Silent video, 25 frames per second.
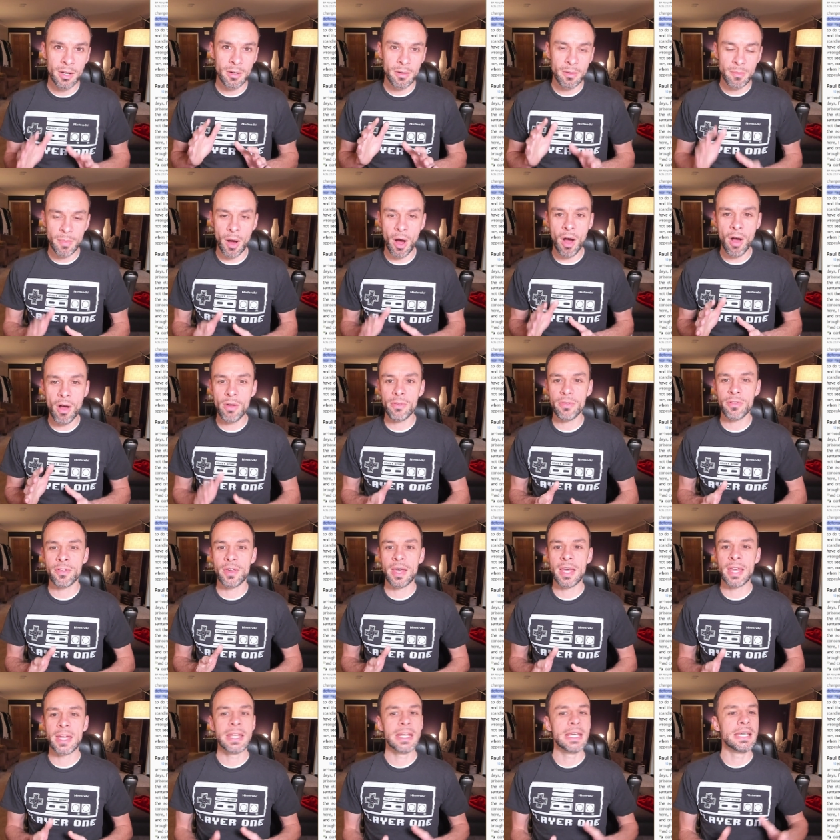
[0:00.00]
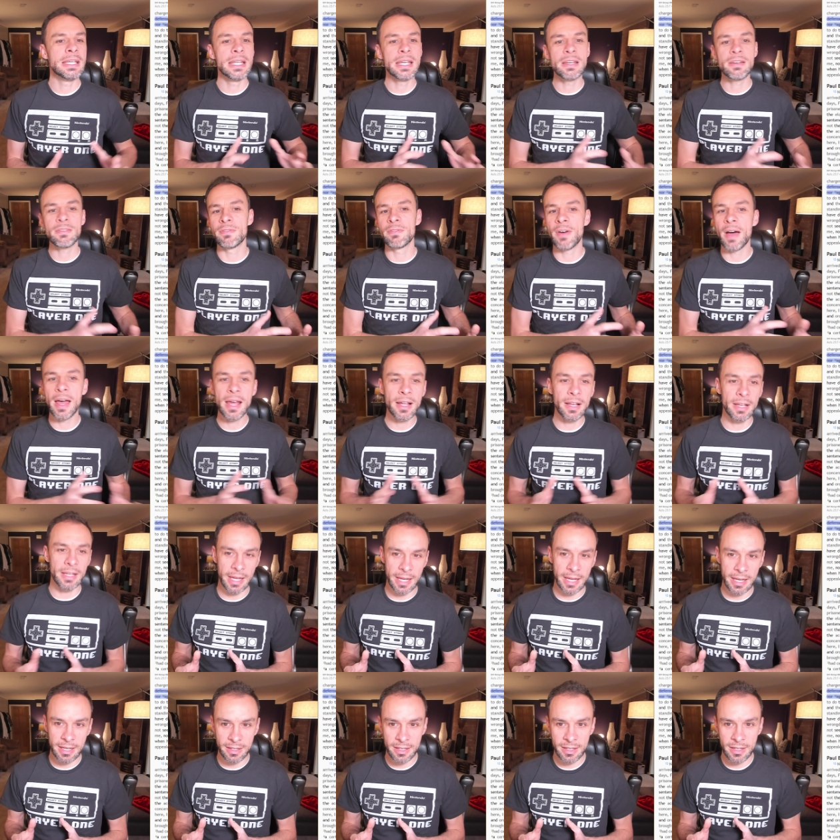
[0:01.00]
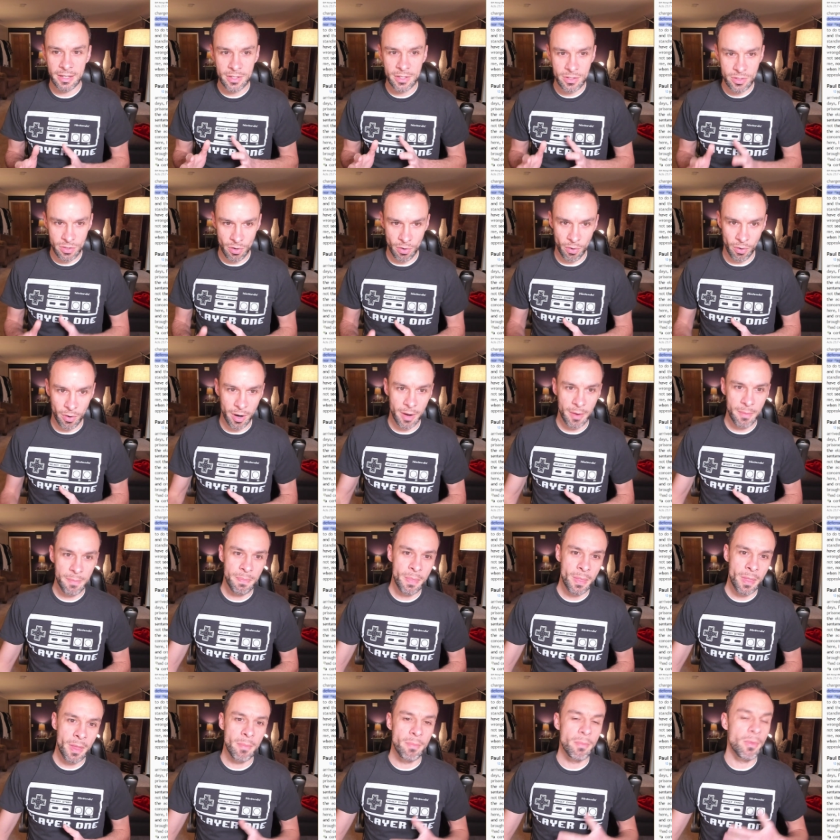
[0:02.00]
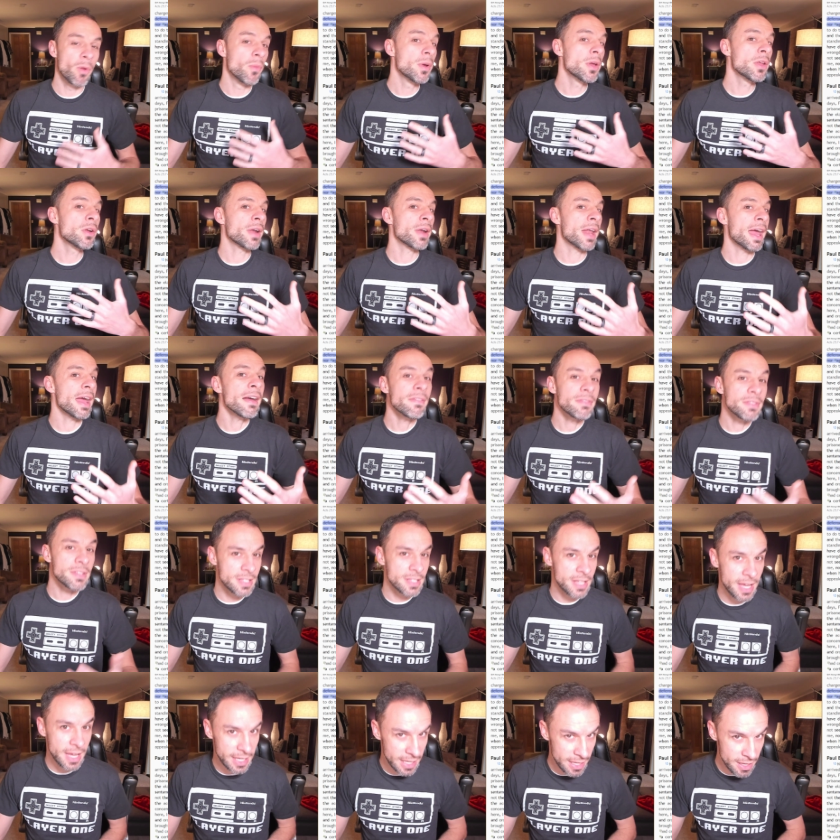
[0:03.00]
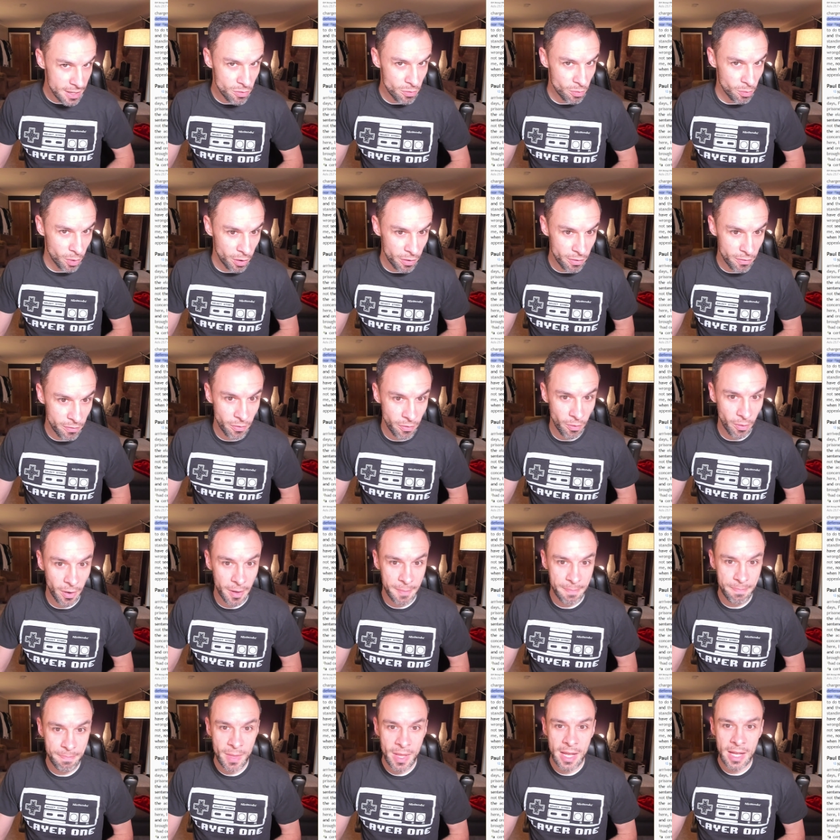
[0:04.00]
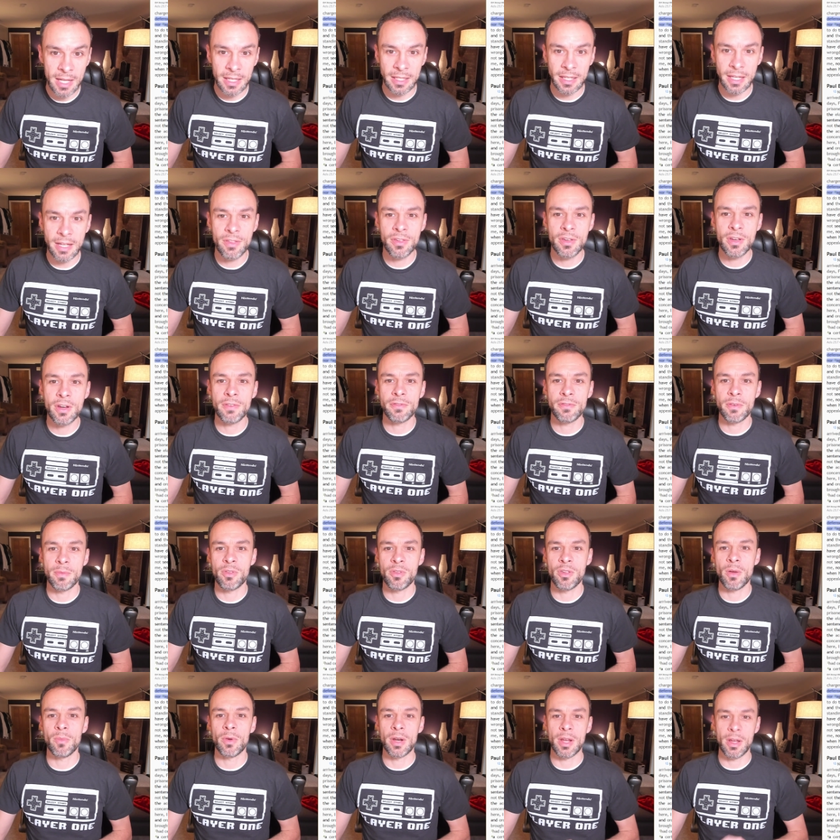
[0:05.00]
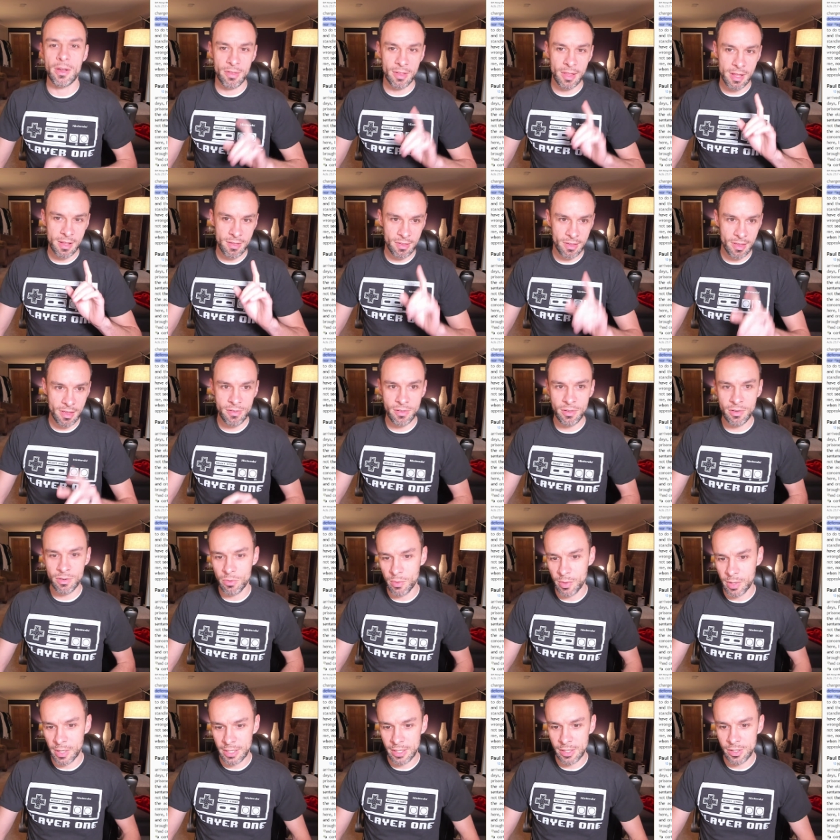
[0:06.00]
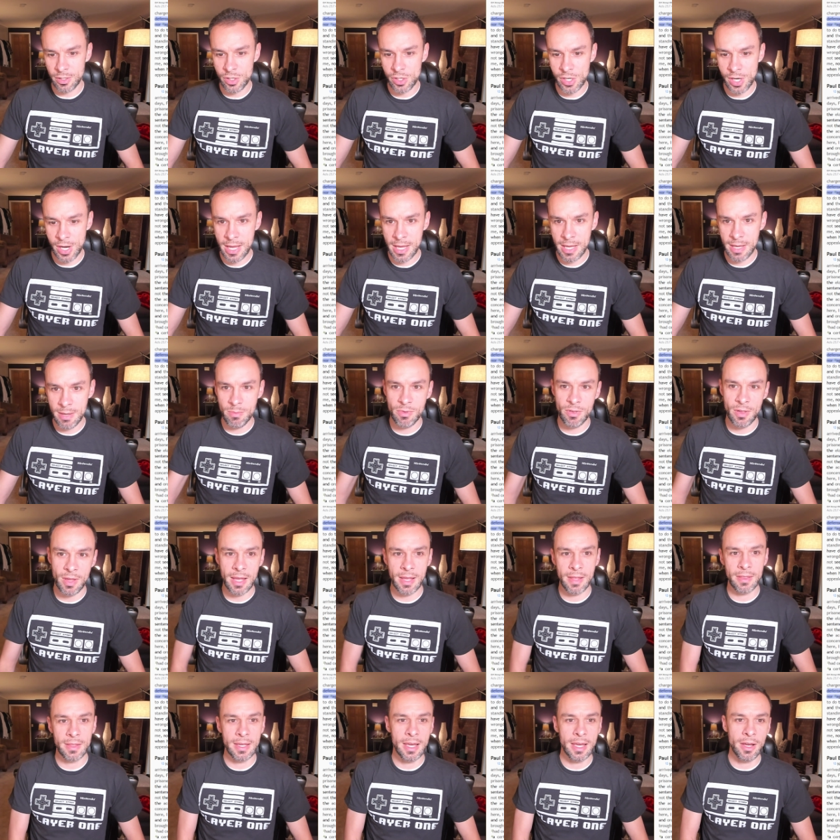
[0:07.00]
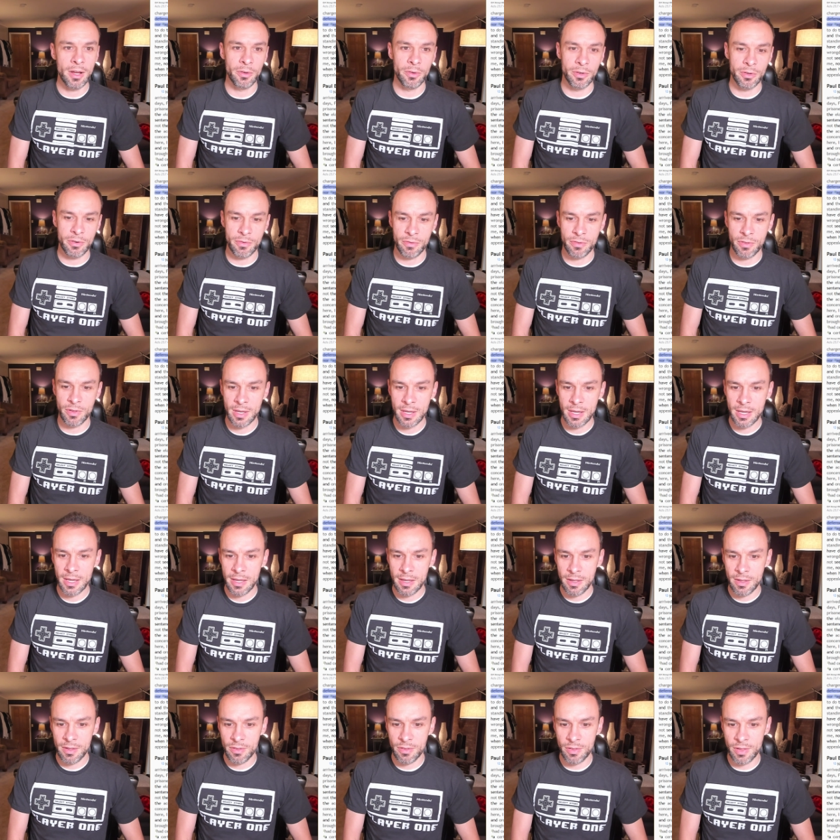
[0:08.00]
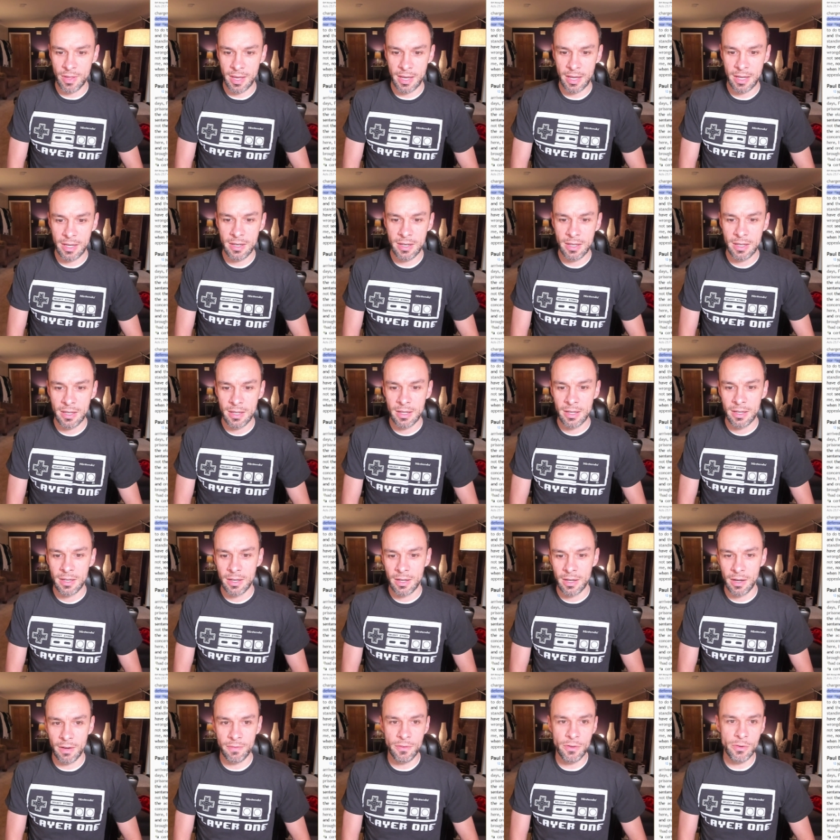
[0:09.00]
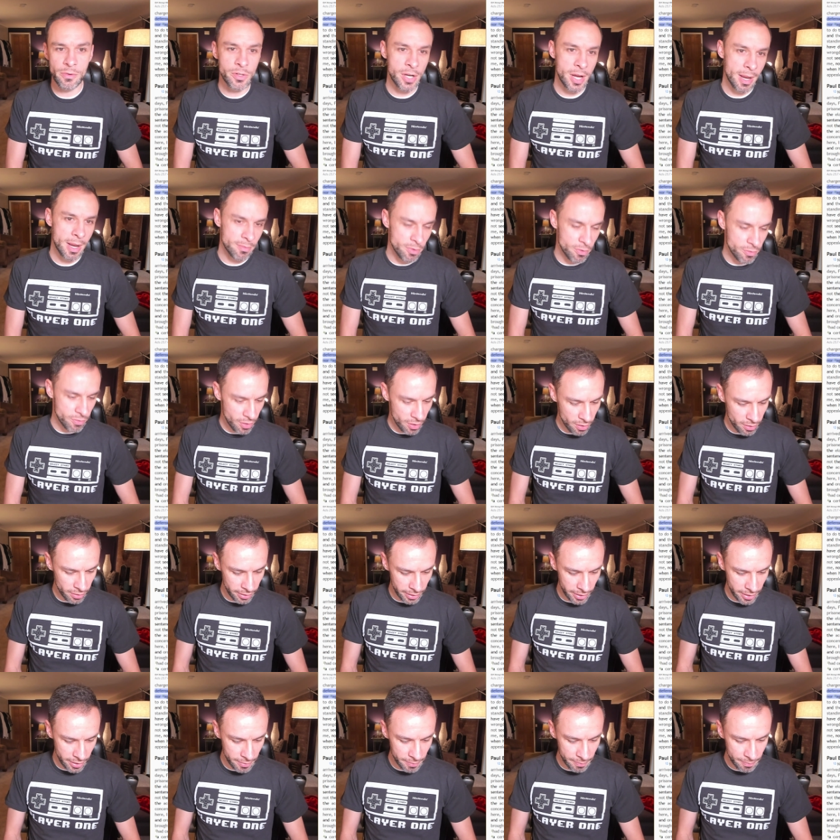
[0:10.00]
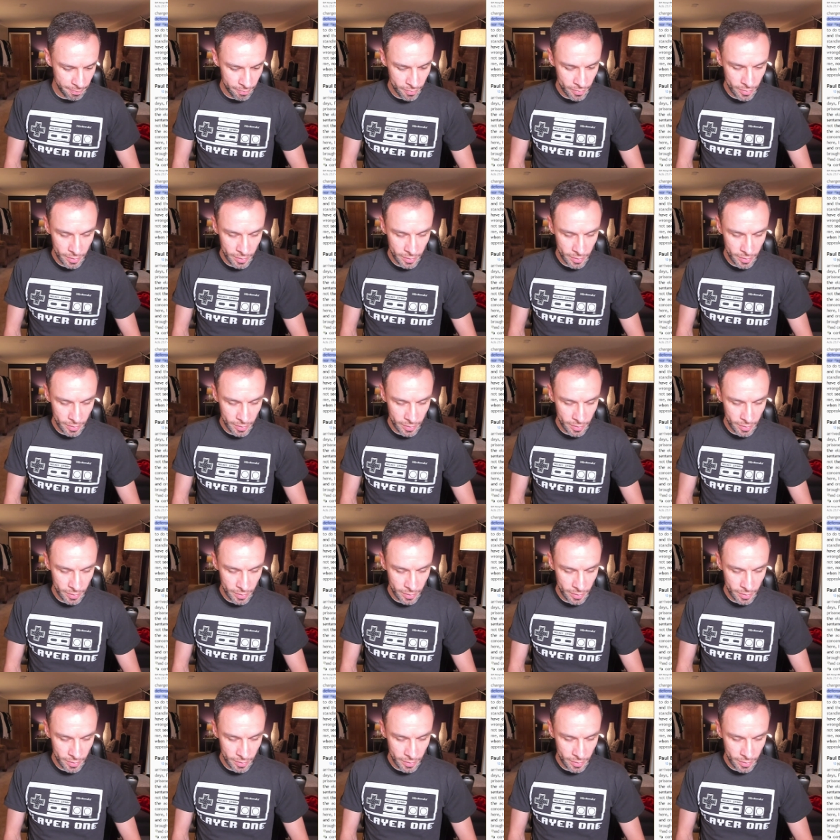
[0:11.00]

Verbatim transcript: Paul said he didn't violate Torah, but we don't have to take his word for it. Let's hear it from someone else. Let's listen to what James and the elders said a few chapters earlier,